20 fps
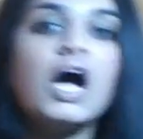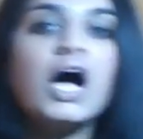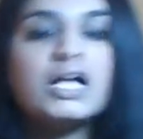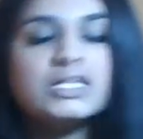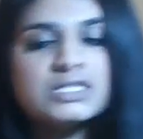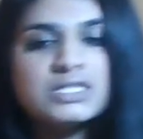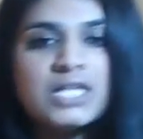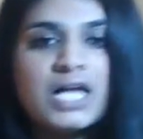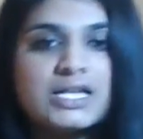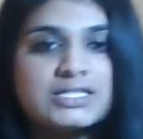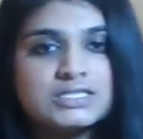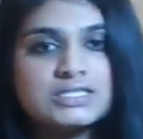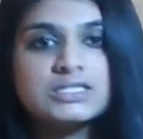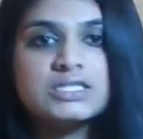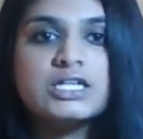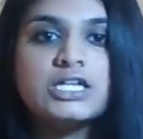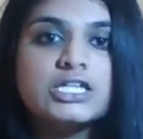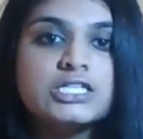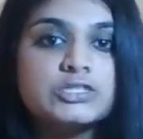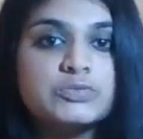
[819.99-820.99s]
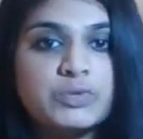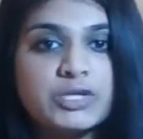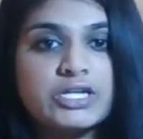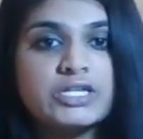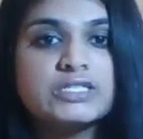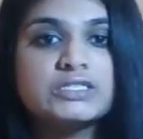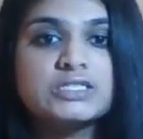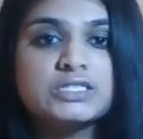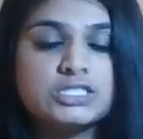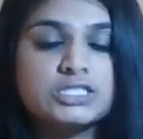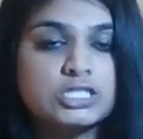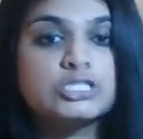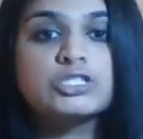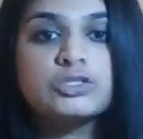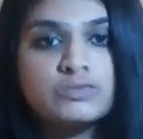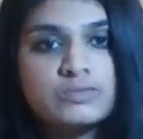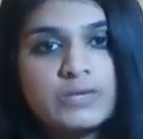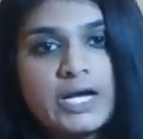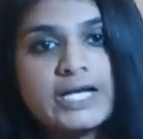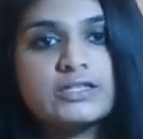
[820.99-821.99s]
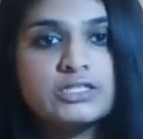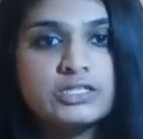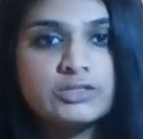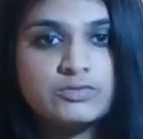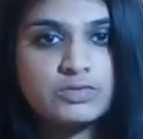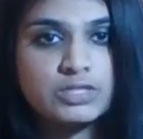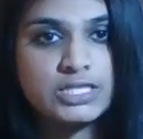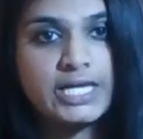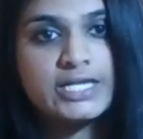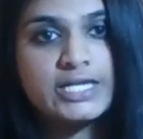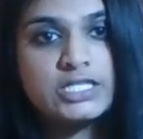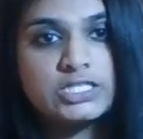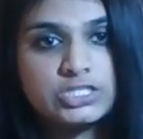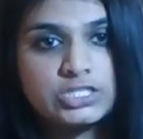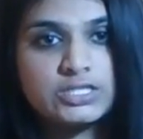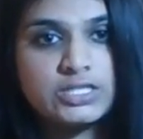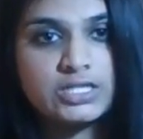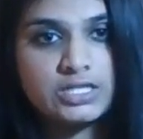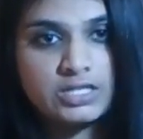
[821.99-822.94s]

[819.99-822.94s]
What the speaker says: unless their experiences are directly related to their